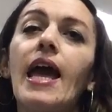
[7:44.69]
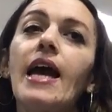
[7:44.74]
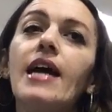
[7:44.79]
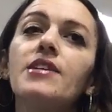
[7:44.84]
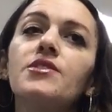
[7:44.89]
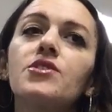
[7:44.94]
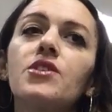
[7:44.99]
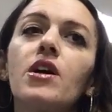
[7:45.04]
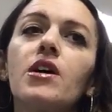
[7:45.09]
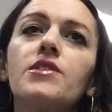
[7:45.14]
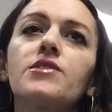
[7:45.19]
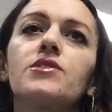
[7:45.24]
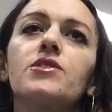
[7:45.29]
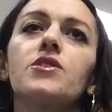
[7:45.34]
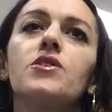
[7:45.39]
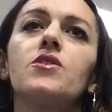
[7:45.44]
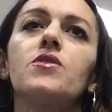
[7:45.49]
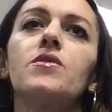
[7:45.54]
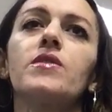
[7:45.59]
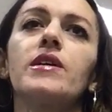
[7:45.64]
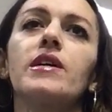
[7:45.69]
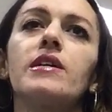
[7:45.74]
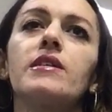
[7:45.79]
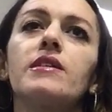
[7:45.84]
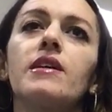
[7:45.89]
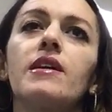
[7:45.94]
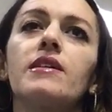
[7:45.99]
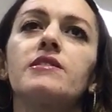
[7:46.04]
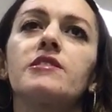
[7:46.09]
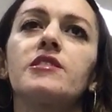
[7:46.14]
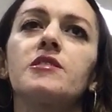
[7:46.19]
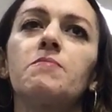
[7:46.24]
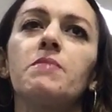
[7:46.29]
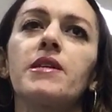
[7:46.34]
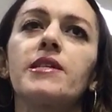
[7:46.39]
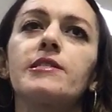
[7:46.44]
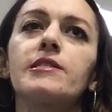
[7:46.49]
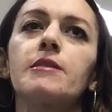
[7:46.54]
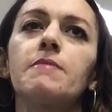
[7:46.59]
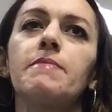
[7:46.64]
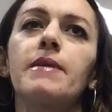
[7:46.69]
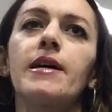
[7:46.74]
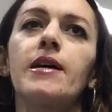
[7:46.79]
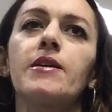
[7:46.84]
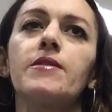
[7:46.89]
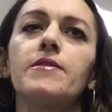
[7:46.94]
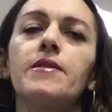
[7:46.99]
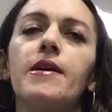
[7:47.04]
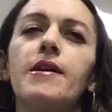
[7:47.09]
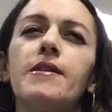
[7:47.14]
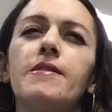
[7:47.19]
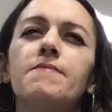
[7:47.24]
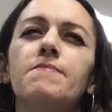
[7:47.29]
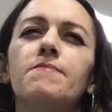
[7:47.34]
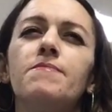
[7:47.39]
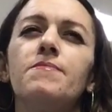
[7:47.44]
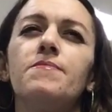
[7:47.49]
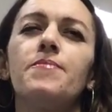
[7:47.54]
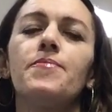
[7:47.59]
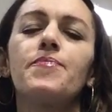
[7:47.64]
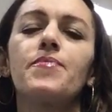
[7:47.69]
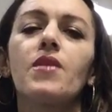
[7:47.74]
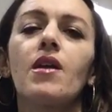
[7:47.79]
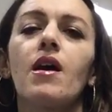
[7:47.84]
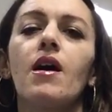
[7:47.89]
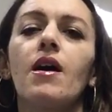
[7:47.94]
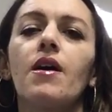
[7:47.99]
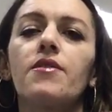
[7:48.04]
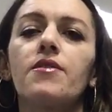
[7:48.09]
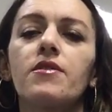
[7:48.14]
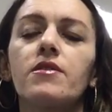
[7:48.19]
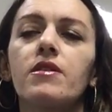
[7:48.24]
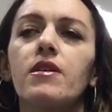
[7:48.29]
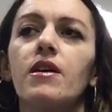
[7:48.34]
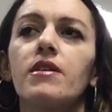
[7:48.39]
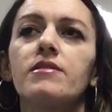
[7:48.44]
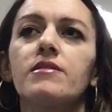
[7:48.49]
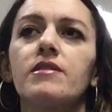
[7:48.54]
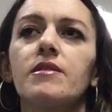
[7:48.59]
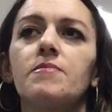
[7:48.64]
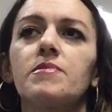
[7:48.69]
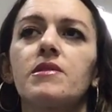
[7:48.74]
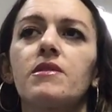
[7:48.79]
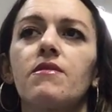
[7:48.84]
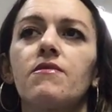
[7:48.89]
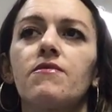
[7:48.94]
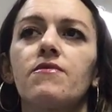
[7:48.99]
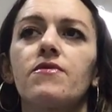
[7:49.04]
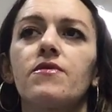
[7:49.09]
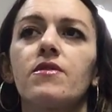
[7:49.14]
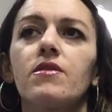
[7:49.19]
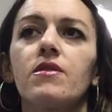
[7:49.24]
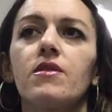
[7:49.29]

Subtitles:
And also, it speaks about other concepts of